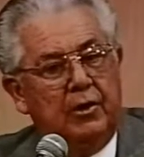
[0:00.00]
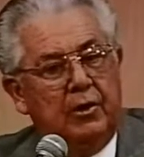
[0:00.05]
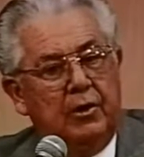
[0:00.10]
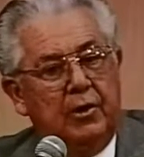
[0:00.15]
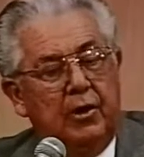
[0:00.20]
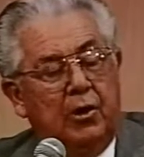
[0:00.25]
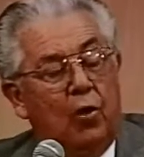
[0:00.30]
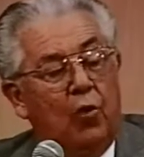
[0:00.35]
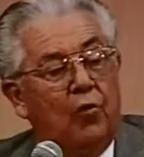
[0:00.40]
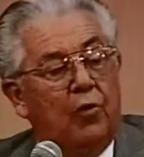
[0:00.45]

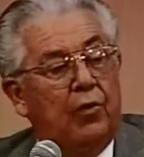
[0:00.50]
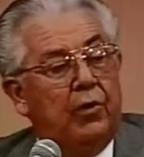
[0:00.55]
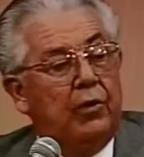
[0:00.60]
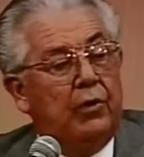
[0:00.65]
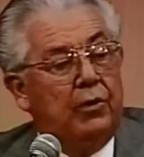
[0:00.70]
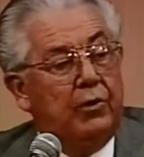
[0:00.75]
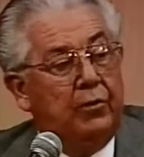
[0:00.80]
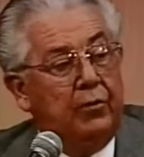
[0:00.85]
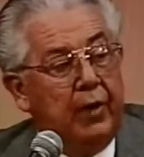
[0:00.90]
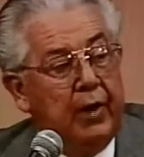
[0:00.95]
over
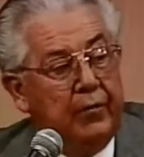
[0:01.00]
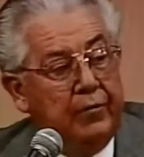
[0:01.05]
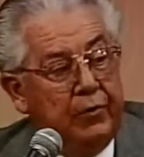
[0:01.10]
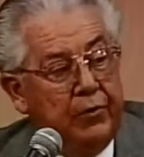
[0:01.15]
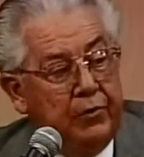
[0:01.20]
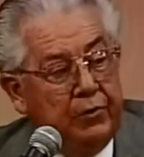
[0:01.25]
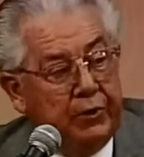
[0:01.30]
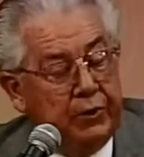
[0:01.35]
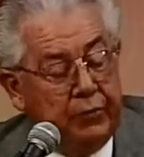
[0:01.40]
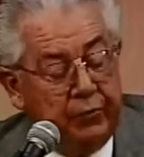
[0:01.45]
the
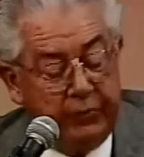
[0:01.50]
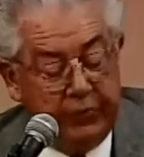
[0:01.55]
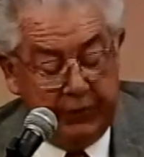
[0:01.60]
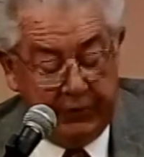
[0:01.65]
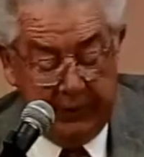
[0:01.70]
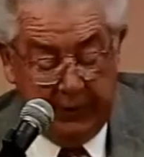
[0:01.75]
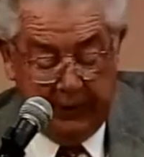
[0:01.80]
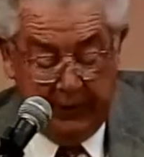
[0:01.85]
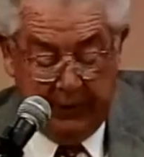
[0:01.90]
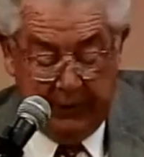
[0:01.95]
revenues that we
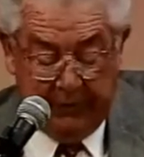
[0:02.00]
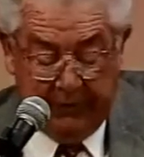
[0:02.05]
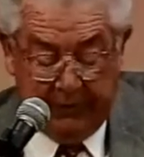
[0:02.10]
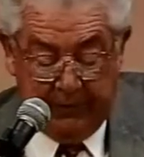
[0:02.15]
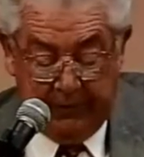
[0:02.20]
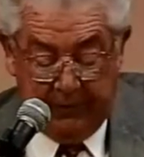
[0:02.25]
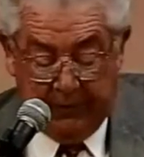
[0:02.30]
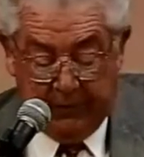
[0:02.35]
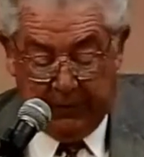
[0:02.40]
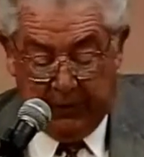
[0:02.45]
receive for
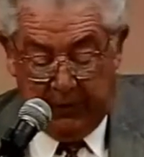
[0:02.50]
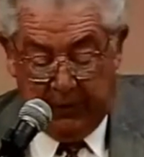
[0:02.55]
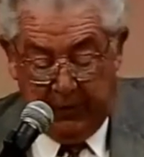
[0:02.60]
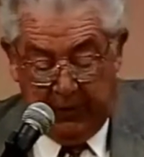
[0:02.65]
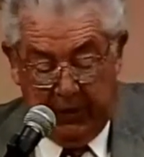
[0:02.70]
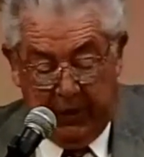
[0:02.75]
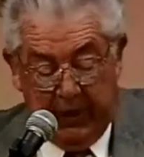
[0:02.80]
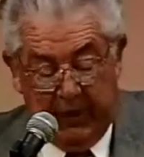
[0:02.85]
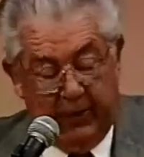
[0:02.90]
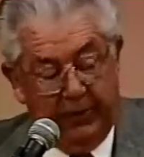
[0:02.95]
fiscal year
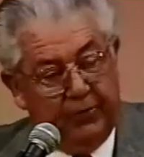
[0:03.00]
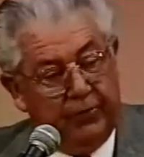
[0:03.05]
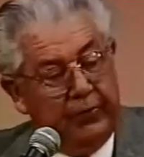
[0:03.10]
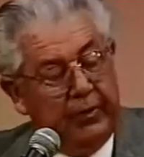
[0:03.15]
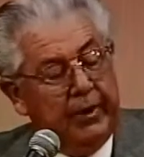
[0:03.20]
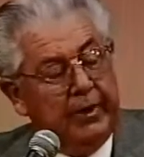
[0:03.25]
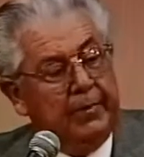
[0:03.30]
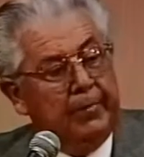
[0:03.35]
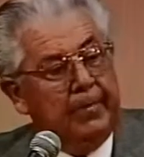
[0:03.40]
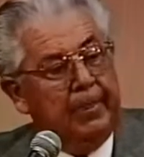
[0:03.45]

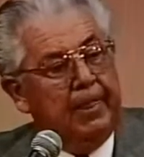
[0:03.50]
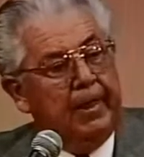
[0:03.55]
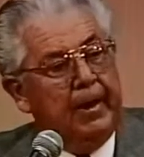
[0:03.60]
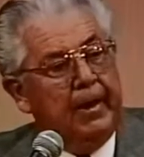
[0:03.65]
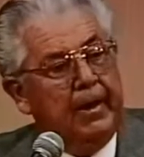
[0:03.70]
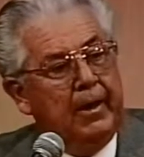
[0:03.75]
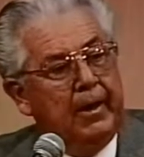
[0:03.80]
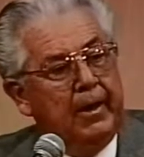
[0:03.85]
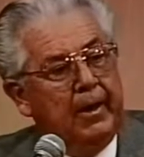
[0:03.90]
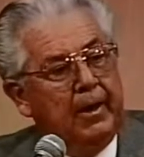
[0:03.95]
93.
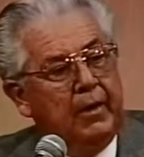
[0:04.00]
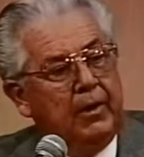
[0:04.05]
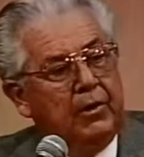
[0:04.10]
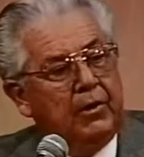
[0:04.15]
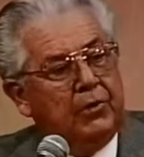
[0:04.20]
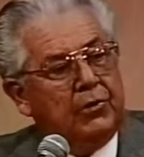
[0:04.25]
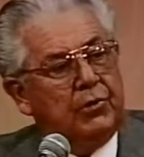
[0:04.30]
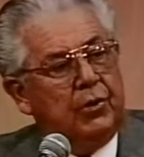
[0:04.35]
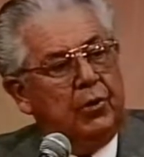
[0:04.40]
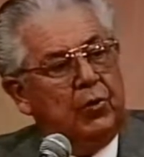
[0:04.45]

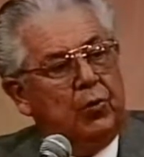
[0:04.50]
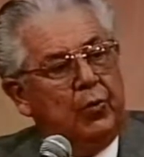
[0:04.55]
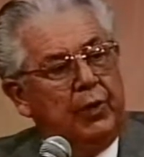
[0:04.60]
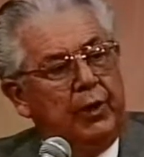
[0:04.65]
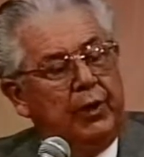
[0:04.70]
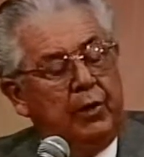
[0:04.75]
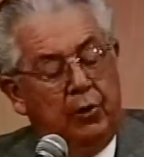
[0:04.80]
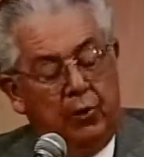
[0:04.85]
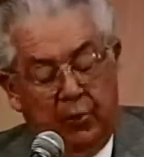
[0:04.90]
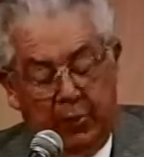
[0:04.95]
So we're
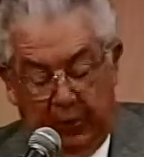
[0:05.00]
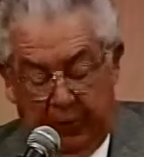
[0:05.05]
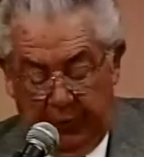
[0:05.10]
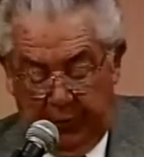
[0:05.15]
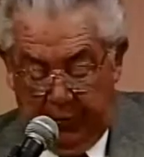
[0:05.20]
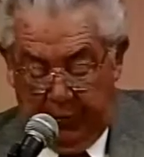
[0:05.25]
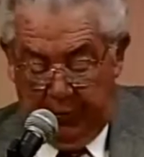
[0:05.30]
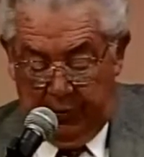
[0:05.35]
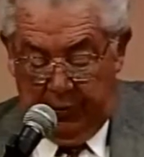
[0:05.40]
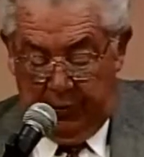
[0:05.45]
going
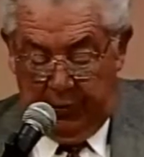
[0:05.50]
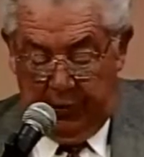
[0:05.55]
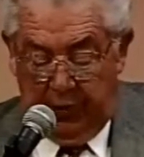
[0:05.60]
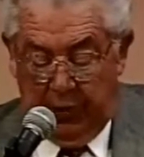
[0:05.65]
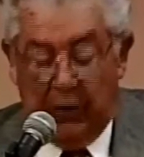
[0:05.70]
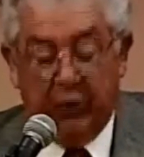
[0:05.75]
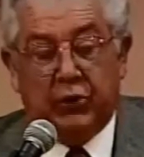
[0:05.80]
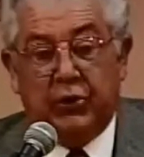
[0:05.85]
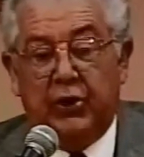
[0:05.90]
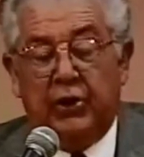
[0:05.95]
to,
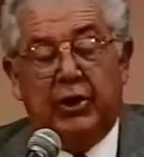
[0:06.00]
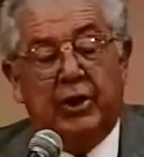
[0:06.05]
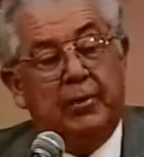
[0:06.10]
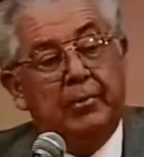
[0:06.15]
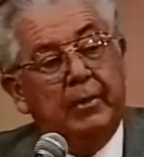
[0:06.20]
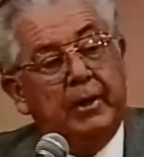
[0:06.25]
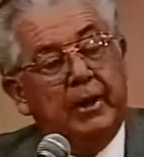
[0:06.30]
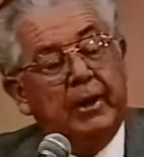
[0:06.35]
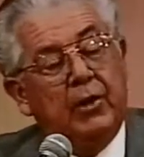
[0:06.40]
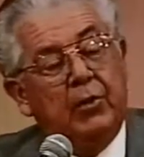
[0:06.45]
it's looking
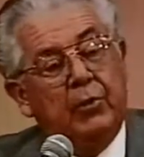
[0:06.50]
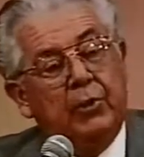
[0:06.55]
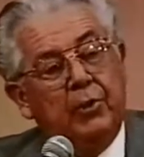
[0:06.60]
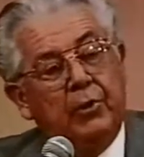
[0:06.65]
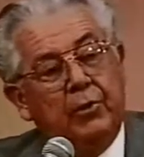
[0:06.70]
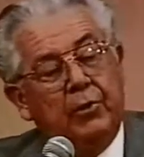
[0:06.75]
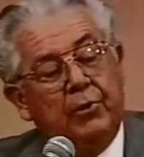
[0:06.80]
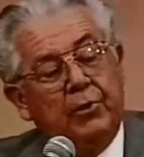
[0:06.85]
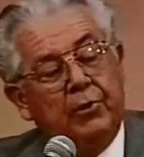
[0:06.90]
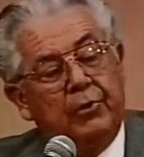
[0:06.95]
better. We're
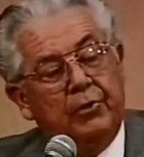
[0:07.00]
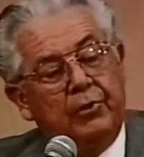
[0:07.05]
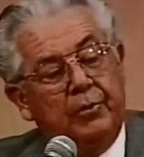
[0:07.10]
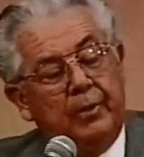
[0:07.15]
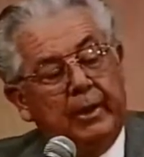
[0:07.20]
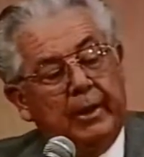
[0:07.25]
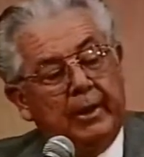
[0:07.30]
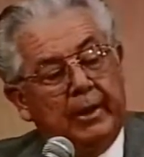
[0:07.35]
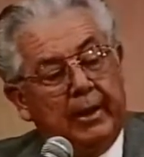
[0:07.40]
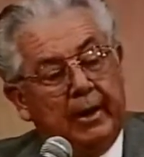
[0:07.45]
going to
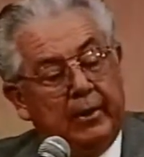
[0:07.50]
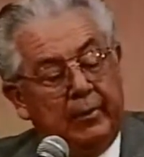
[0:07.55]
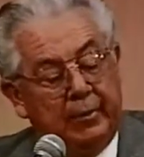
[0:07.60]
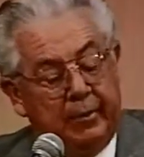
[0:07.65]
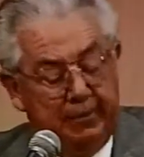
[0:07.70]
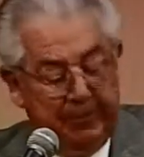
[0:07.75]
make our,